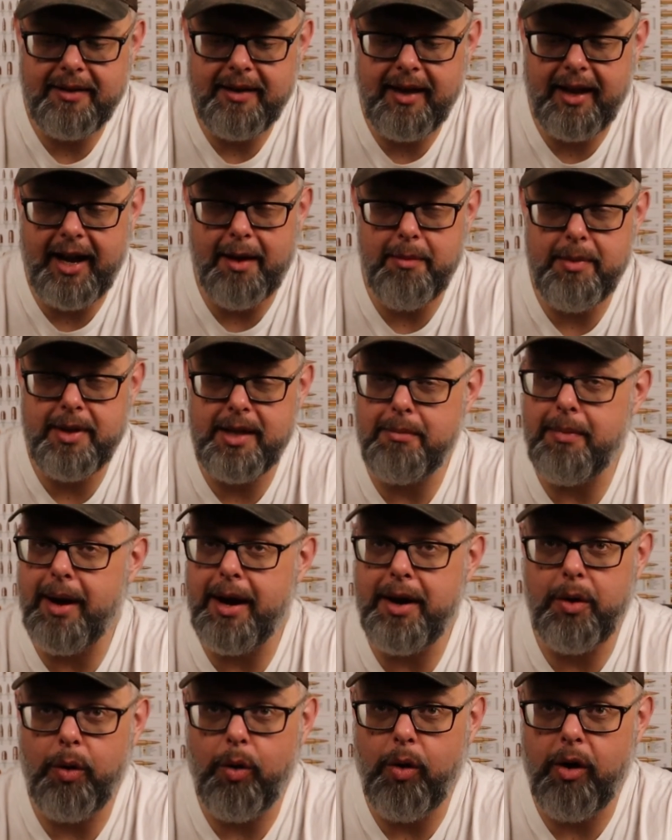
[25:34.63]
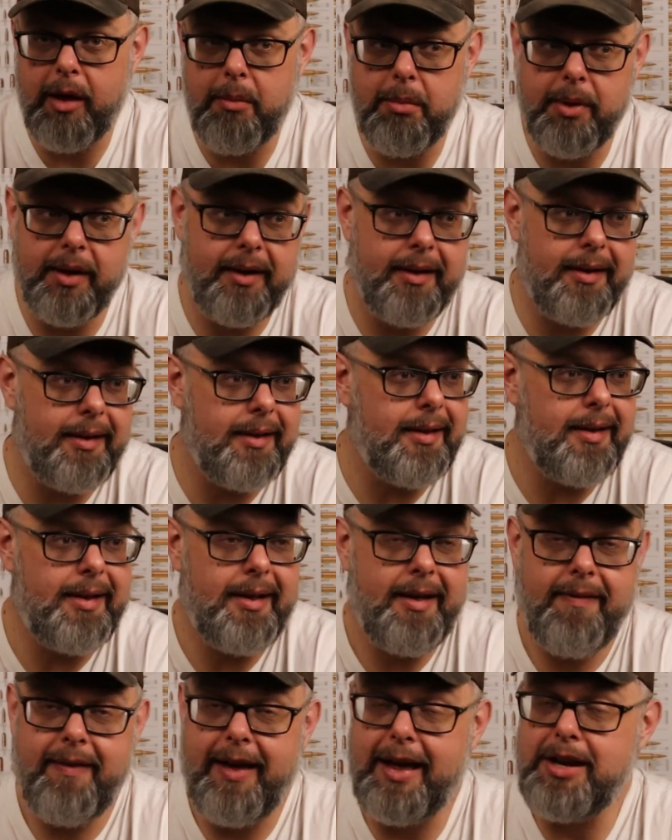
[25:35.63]
and I'm in the minority, but
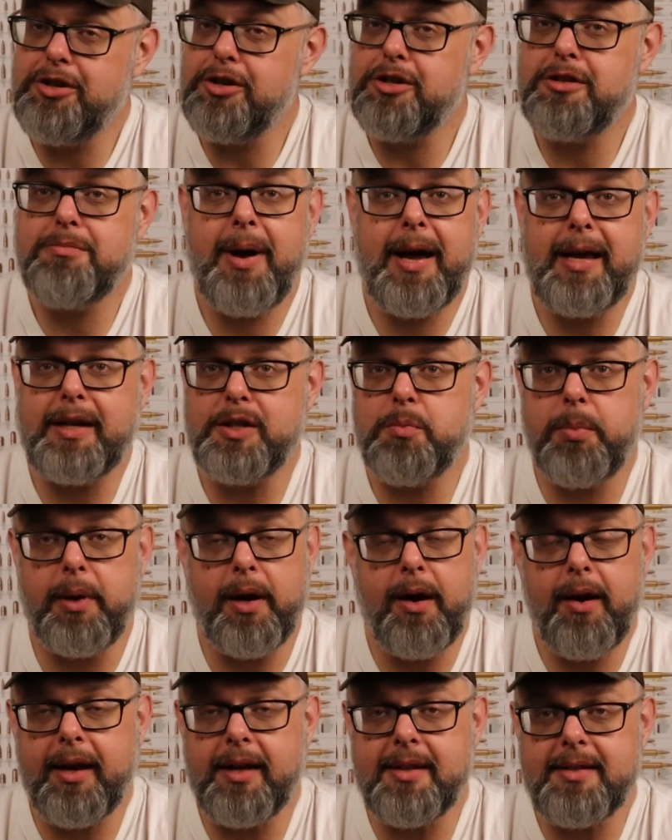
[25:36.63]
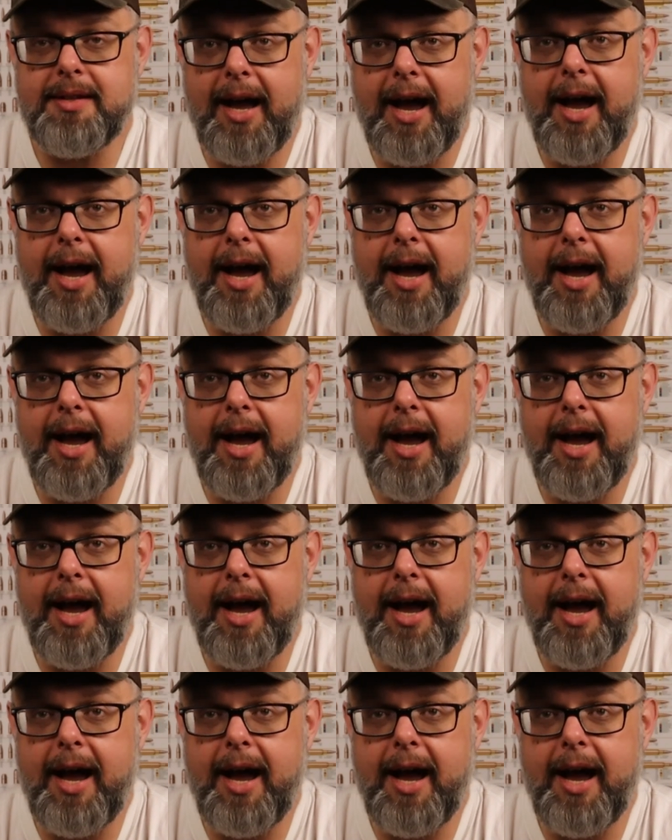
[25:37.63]
that's just my experience.